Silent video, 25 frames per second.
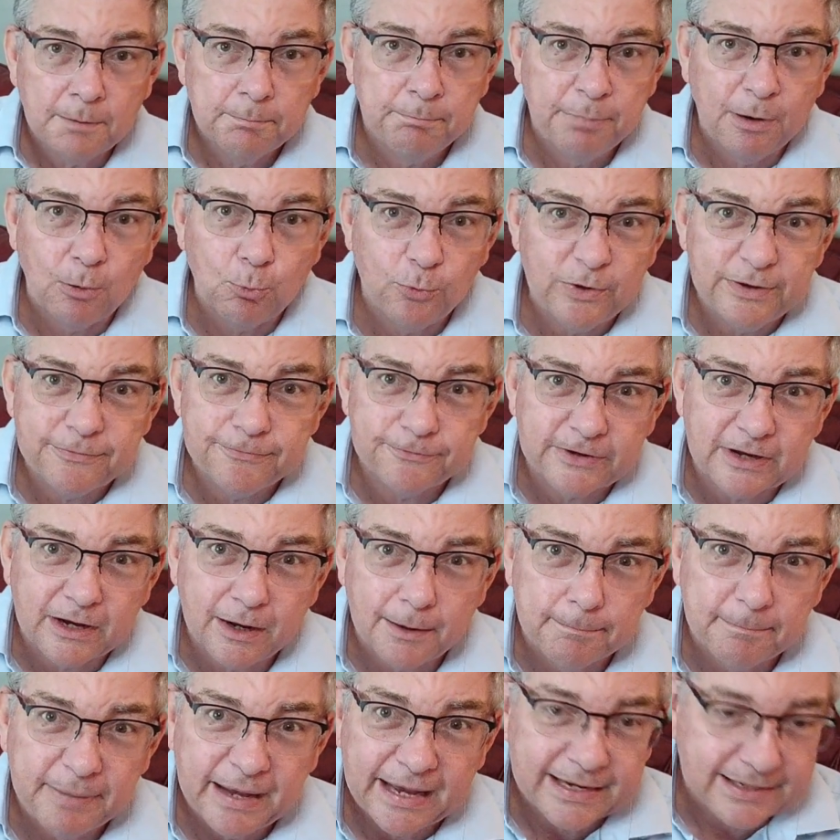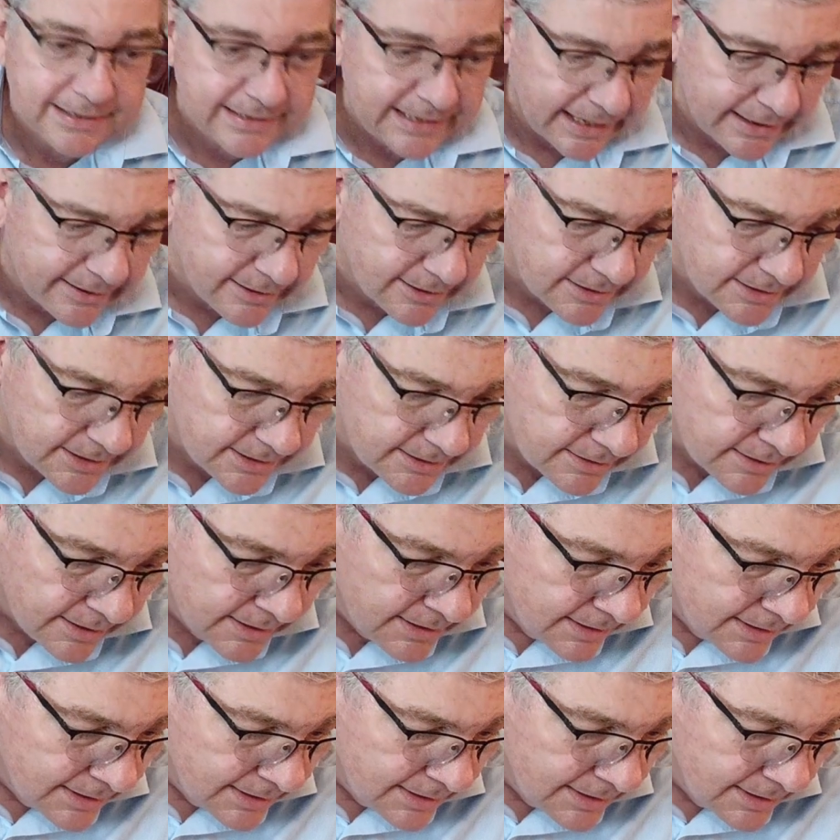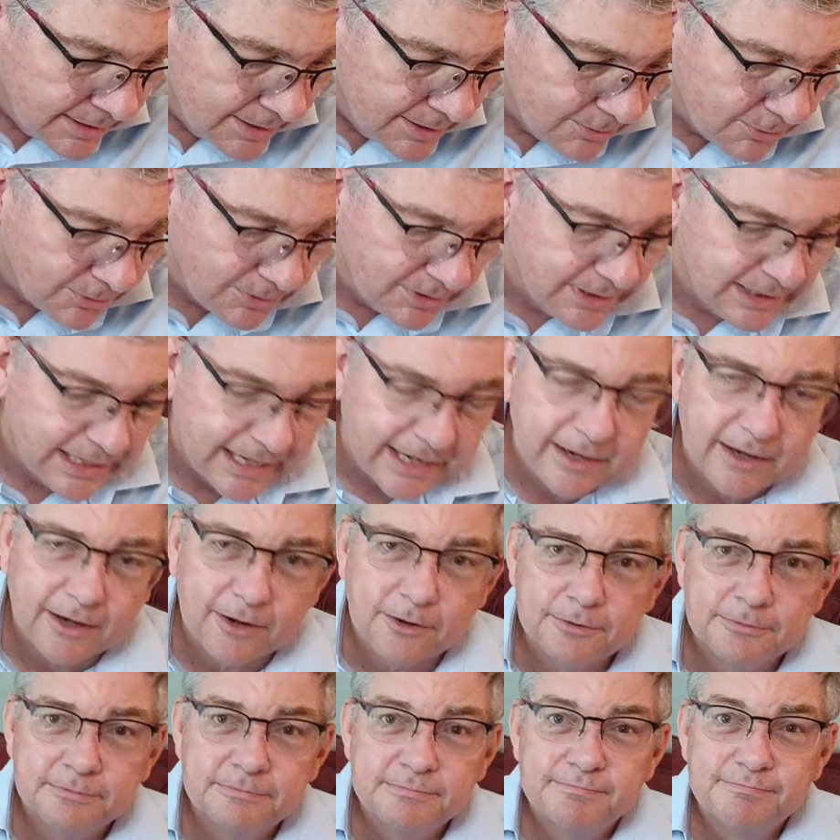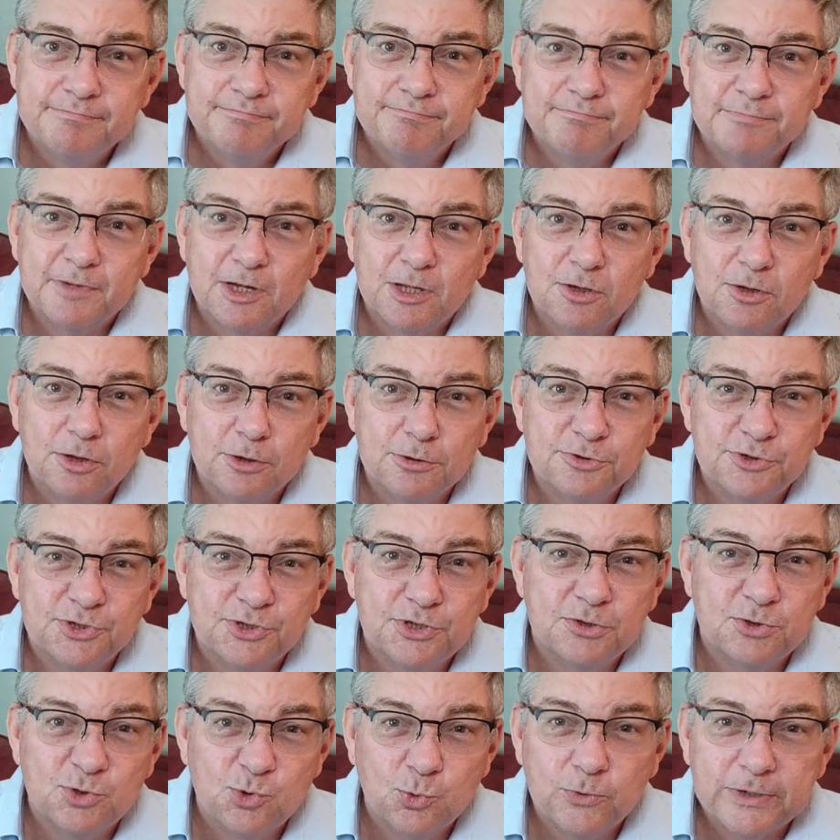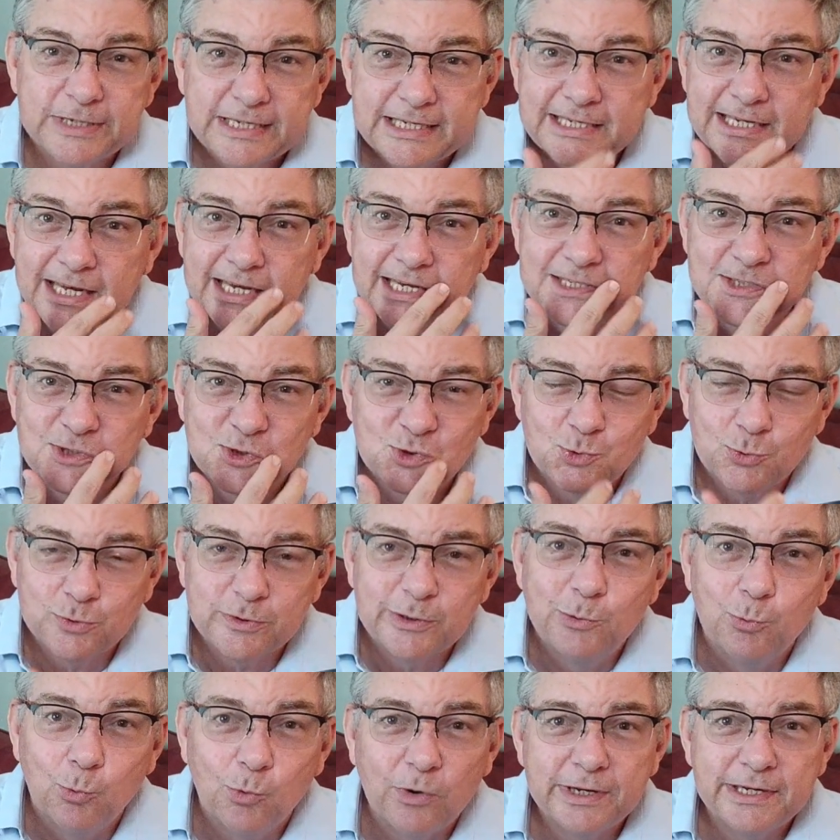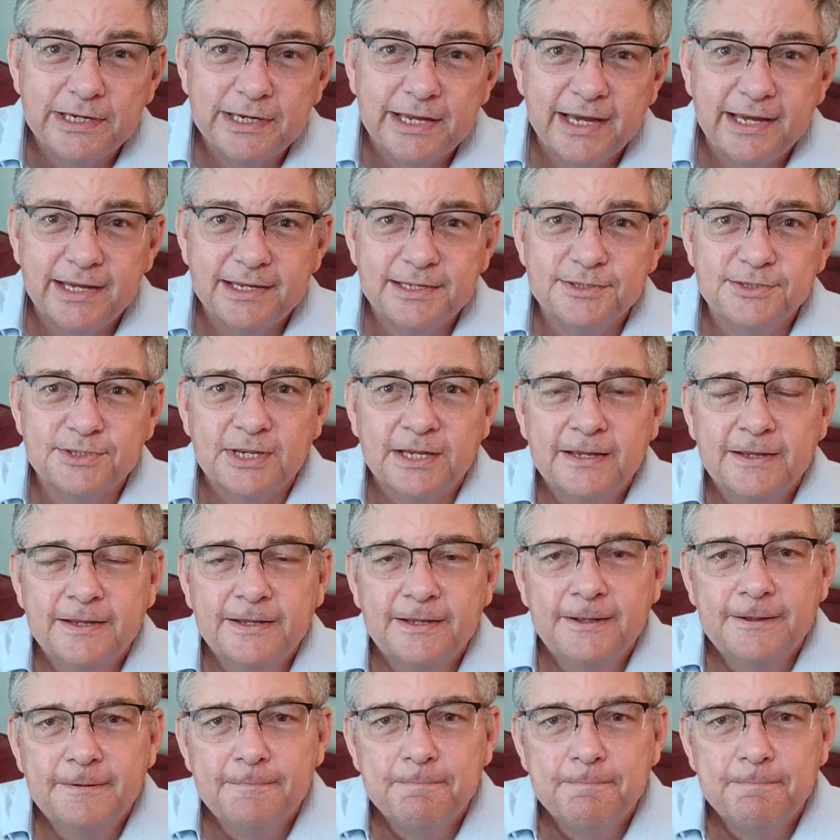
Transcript: But we've come back down and we're now close to 20 days, 21 days.